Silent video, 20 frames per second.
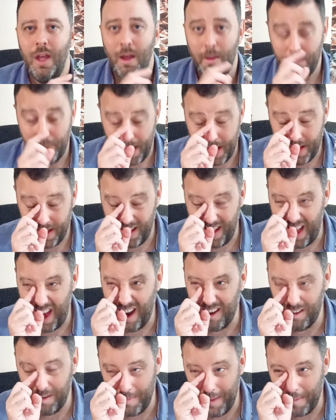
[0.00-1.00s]
But I
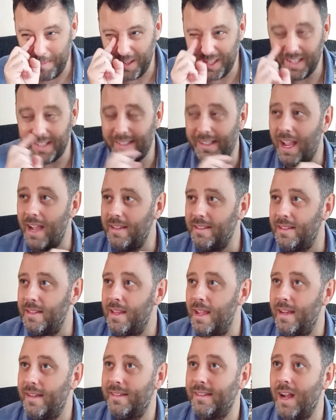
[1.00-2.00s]
remember discussing
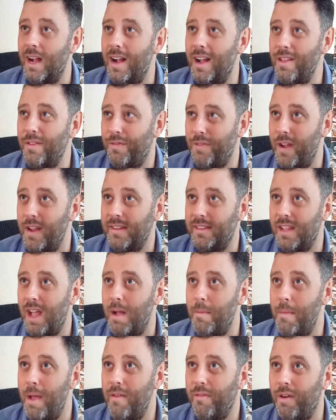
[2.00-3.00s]
this the first
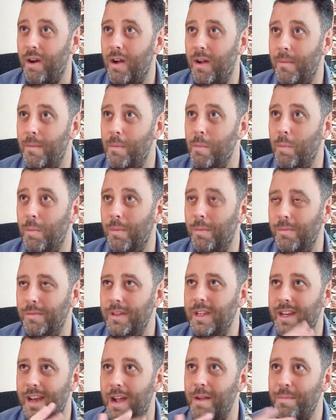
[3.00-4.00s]
time ever.
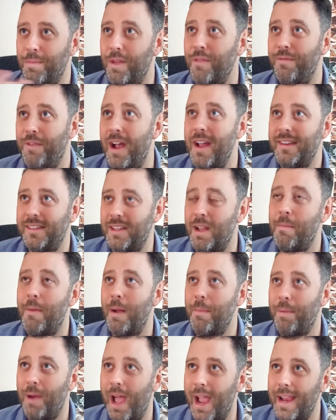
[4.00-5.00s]
The first time I
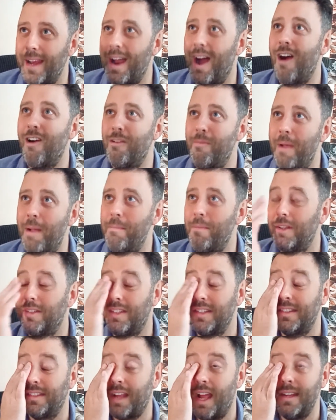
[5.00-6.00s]
played it, I remember
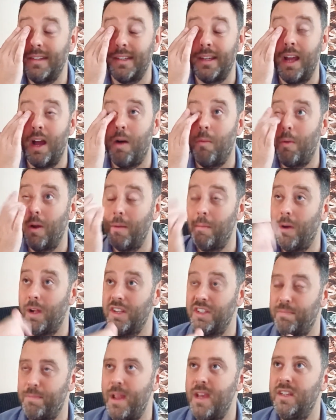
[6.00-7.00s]
discussing it on one of my
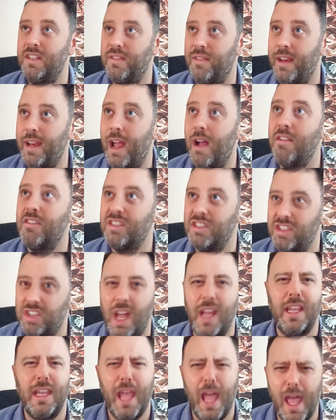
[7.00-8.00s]
spins videos and
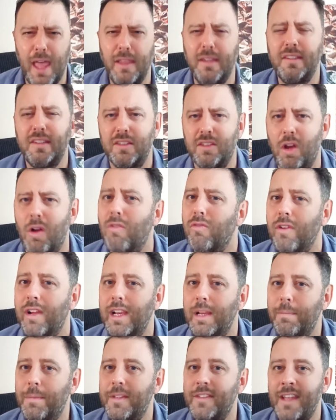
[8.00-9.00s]
saying, yeah, this has got
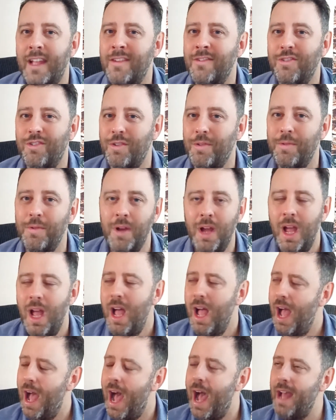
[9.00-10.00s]
really potential.
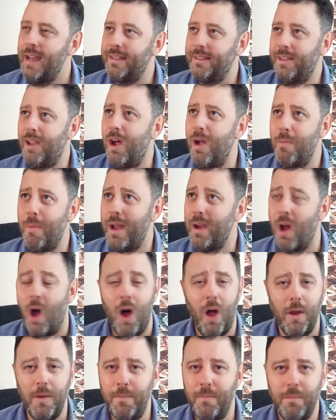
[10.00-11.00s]
As time went
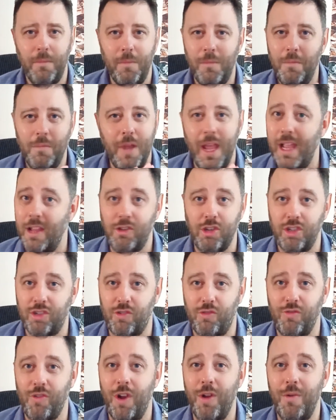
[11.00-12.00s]
on, it just
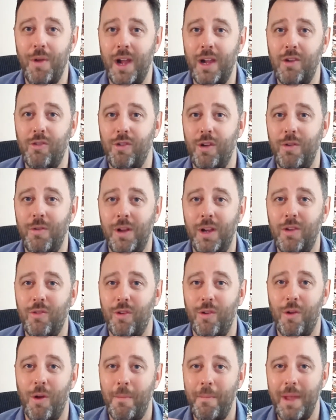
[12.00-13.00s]
grew and grew and
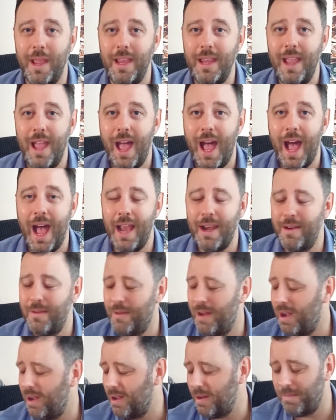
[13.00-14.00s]
grew on me. And
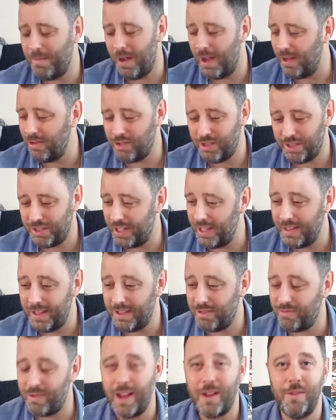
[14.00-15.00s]
I just think
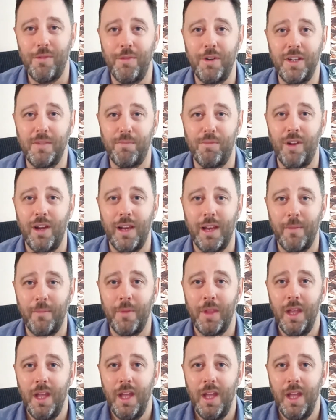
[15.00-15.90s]
this record is brilliant.